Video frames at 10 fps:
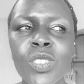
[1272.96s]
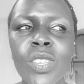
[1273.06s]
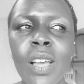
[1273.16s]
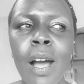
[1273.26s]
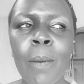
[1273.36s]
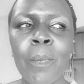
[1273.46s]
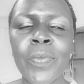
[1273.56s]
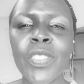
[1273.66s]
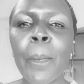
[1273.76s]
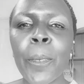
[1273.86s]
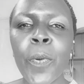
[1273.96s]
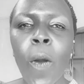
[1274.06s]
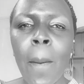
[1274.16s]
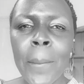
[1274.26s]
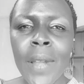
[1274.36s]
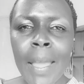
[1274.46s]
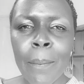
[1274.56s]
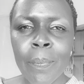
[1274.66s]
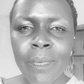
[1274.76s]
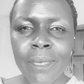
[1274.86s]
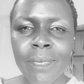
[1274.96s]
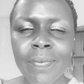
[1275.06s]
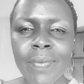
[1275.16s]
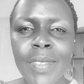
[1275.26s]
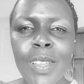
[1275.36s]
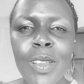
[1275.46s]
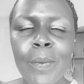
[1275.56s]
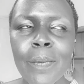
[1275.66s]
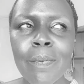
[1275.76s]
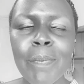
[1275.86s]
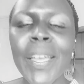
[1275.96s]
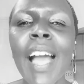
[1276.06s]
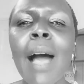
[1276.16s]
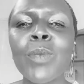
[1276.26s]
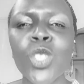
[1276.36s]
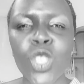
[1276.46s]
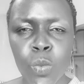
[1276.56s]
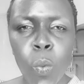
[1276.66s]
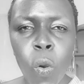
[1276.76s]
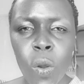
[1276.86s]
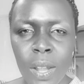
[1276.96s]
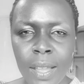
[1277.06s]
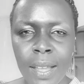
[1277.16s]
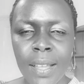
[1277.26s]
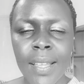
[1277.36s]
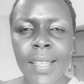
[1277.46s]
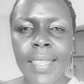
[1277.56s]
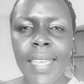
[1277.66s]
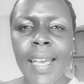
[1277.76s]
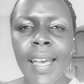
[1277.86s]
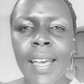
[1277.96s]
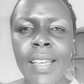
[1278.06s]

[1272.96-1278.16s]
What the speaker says: the problem become smaller, yeah?